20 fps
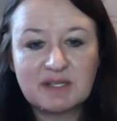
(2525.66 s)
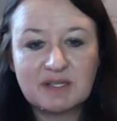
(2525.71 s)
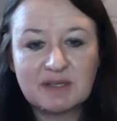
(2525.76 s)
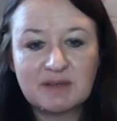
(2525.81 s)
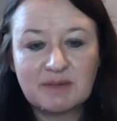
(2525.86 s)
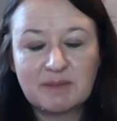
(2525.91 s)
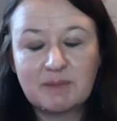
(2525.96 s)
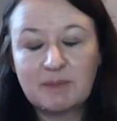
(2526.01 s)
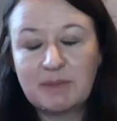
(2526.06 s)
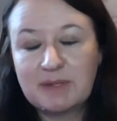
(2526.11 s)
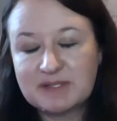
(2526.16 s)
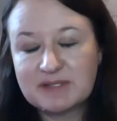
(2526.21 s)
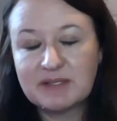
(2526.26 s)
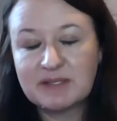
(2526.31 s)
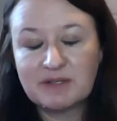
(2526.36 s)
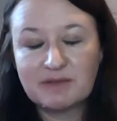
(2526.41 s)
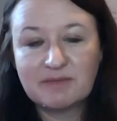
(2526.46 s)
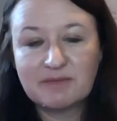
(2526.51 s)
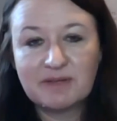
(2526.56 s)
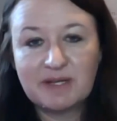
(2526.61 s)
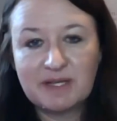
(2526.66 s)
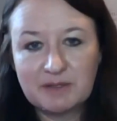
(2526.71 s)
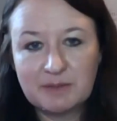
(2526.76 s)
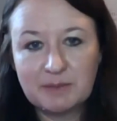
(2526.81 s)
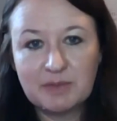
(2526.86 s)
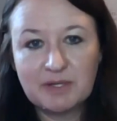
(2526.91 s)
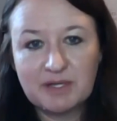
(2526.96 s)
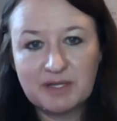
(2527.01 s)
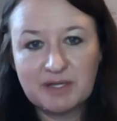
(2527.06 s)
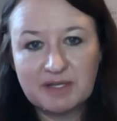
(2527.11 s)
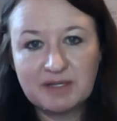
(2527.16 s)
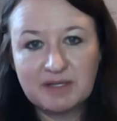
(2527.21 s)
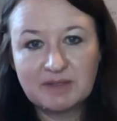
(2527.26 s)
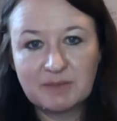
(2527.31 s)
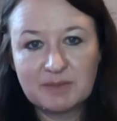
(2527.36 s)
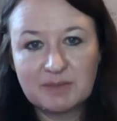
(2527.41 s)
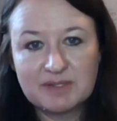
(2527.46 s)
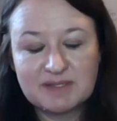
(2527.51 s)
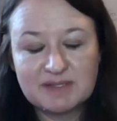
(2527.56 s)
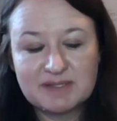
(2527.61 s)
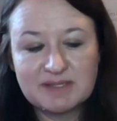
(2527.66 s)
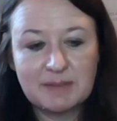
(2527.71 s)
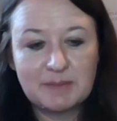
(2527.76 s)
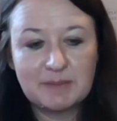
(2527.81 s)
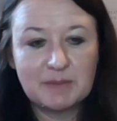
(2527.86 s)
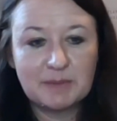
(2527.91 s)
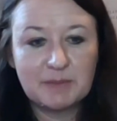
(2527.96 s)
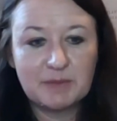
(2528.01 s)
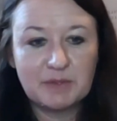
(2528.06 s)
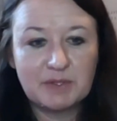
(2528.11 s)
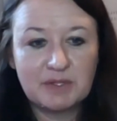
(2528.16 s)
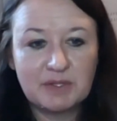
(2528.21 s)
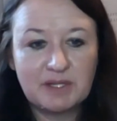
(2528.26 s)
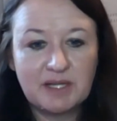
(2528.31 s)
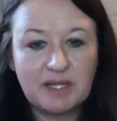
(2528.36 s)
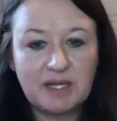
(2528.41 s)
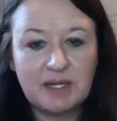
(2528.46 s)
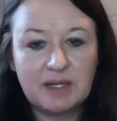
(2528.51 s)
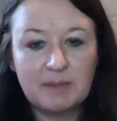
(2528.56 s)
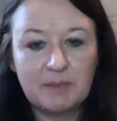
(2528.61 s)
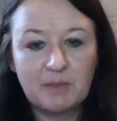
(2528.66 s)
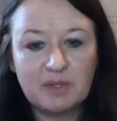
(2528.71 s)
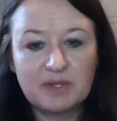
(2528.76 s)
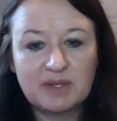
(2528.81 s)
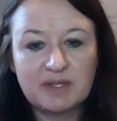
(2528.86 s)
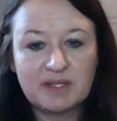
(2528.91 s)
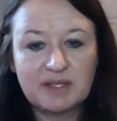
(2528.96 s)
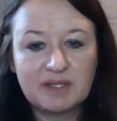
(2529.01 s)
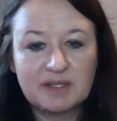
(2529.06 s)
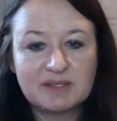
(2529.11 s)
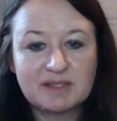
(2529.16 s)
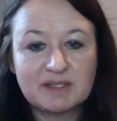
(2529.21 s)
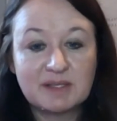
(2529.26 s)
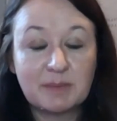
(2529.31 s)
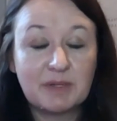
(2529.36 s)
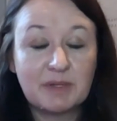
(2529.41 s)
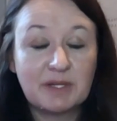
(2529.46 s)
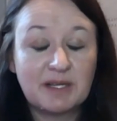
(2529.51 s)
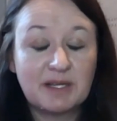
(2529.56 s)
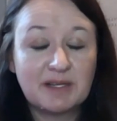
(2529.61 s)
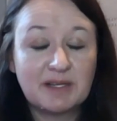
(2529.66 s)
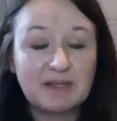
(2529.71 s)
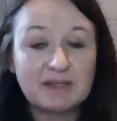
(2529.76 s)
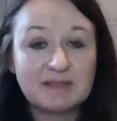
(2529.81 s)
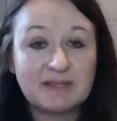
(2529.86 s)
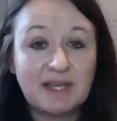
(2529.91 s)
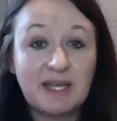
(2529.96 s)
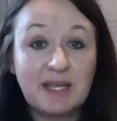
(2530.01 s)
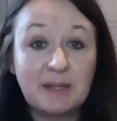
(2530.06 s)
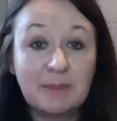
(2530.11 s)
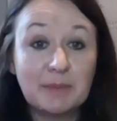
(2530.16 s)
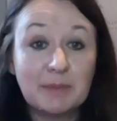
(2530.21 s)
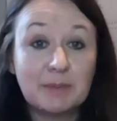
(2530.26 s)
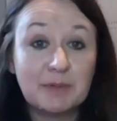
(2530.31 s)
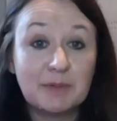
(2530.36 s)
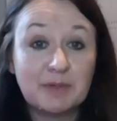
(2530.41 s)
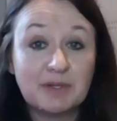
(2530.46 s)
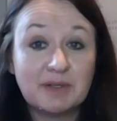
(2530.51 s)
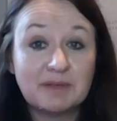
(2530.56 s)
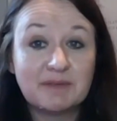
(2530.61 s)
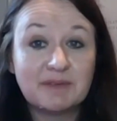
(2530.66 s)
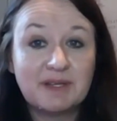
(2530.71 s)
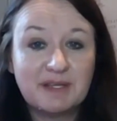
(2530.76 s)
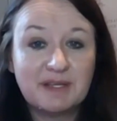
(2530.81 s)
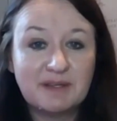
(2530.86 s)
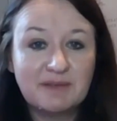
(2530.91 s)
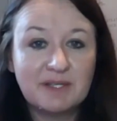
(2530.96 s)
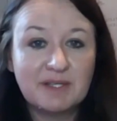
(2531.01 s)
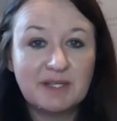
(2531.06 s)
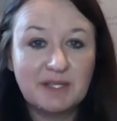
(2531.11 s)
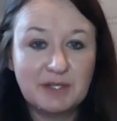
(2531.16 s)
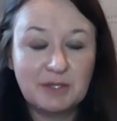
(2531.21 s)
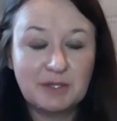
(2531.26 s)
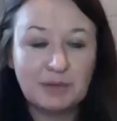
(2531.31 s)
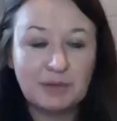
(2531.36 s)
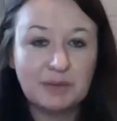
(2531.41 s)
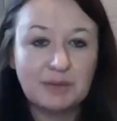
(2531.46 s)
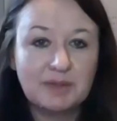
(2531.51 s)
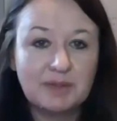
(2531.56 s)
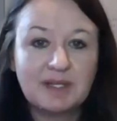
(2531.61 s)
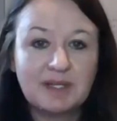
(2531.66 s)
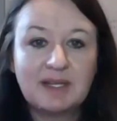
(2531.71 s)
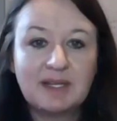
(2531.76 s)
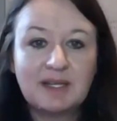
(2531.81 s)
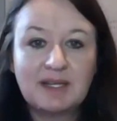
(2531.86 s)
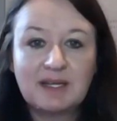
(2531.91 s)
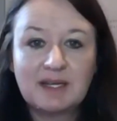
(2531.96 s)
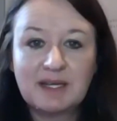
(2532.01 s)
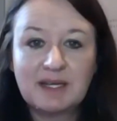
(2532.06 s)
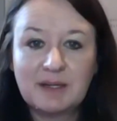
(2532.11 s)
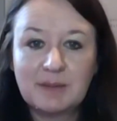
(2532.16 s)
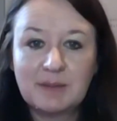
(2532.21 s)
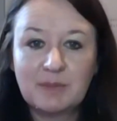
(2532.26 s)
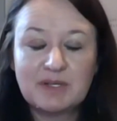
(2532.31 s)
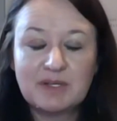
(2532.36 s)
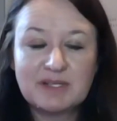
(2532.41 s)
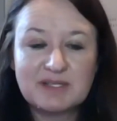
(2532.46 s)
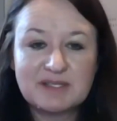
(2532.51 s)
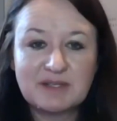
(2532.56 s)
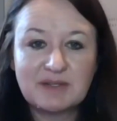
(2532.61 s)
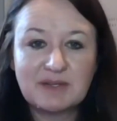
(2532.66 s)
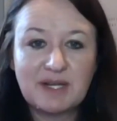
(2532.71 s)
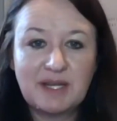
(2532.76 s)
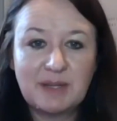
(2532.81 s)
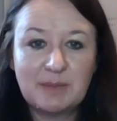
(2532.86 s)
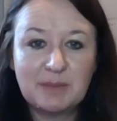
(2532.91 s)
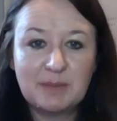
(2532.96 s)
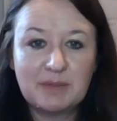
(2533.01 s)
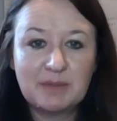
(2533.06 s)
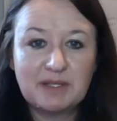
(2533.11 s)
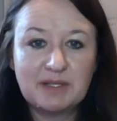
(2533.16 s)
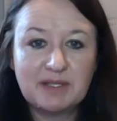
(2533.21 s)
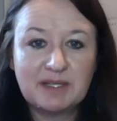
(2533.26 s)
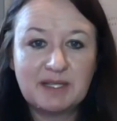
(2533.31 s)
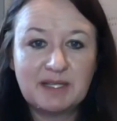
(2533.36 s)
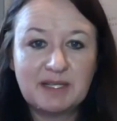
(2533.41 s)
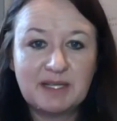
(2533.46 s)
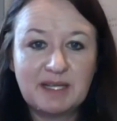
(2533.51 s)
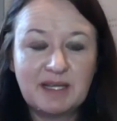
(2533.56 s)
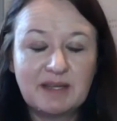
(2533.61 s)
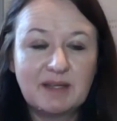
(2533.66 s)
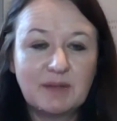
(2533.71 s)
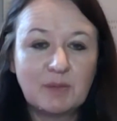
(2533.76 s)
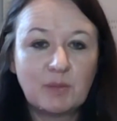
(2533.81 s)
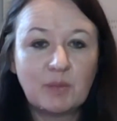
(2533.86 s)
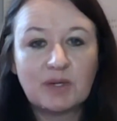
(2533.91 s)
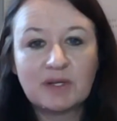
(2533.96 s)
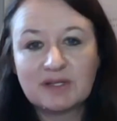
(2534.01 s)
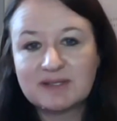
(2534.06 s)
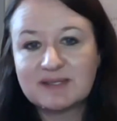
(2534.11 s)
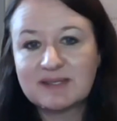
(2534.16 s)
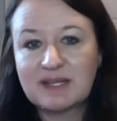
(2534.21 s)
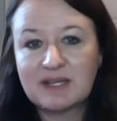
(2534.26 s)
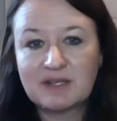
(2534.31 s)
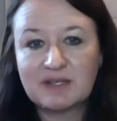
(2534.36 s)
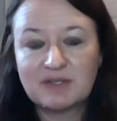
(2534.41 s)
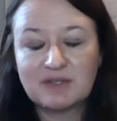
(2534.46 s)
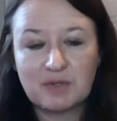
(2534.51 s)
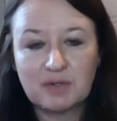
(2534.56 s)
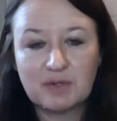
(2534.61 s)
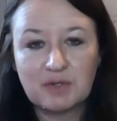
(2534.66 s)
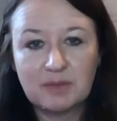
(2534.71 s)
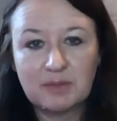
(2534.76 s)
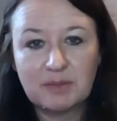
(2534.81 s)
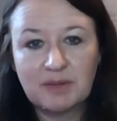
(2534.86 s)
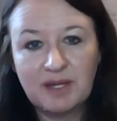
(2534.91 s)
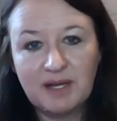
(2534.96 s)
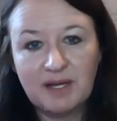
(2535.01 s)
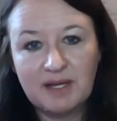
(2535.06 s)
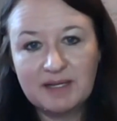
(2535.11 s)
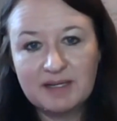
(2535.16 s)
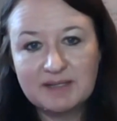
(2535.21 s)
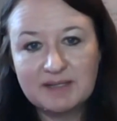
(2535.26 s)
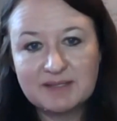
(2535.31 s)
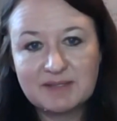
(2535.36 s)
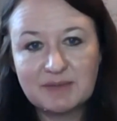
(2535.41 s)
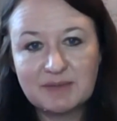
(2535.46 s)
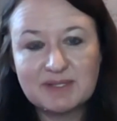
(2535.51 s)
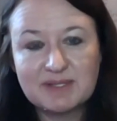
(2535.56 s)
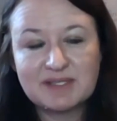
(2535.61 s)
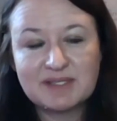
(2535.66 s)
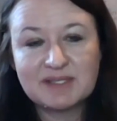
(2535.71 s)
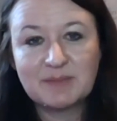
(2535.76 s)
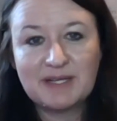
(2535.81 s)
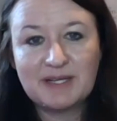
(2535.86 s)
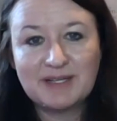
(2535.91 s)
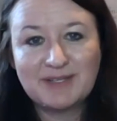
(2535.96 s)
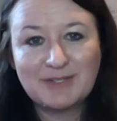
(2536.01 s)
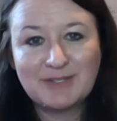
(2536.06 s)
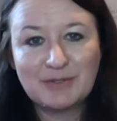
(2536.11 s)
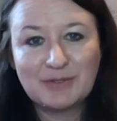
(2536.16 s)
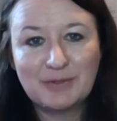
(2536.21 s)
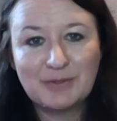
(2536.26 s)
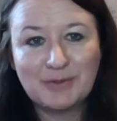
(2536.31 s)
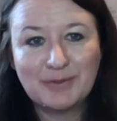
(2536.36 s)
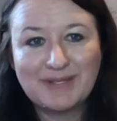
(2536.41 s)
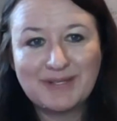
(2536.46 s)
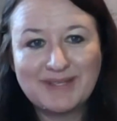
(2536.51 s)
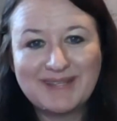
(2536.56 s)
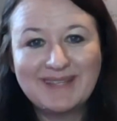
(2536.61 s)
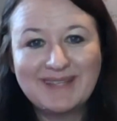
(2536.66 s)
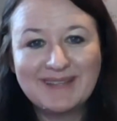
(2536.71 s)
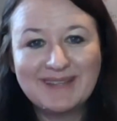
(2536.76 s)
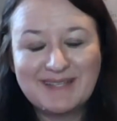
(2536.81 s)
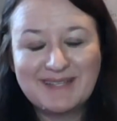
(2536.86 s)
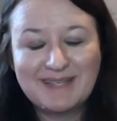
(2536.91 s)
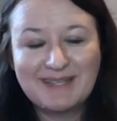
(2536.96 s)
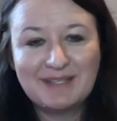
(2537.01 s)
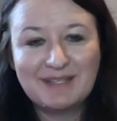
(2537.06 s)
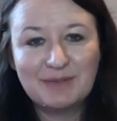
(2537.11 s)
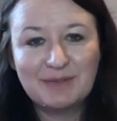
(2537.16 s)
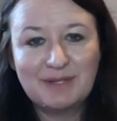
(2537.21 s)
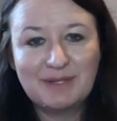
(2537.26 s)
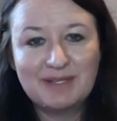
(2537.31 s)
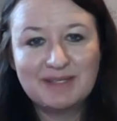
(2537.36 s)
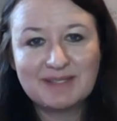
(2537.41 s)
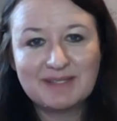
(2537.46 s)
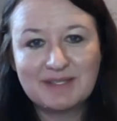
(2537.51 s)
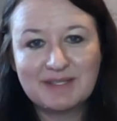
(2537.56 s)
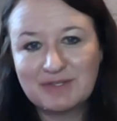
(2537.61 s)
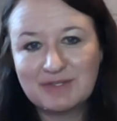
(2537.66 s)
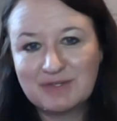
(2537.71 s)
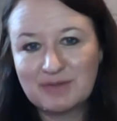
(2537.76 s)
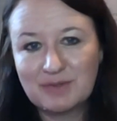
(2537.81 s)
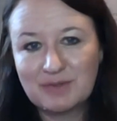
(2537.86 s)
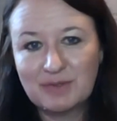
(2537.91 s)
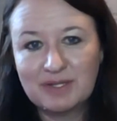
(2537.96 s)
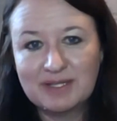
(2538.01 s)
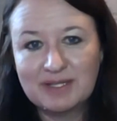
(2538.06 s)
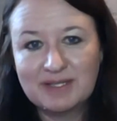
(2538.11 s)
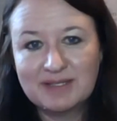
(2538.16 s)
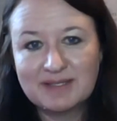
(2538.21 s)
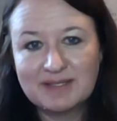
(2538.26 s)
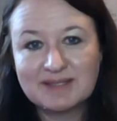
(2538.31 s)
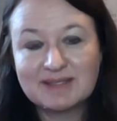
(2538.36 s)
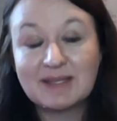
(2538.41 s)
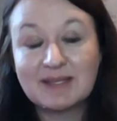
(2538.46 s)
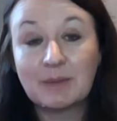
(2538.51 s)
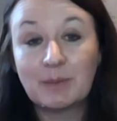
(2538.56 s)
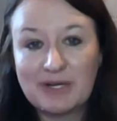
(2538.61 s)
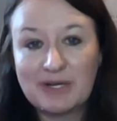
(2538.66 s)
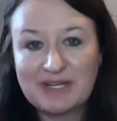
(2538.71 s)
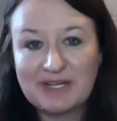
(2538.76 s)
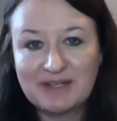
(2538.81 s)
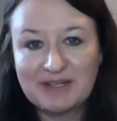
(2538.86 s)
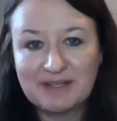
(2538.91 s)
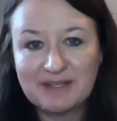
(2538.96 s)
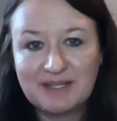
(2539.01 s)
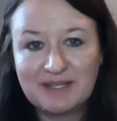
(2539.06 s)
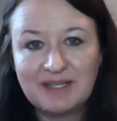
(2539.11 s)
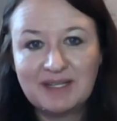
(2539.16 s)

on basically your final product, what's acceptable, what the supplier is capable of giving you, what is their capability, and then where does that control lie? So this is back to, at the end of the day, you need to control it somewhere.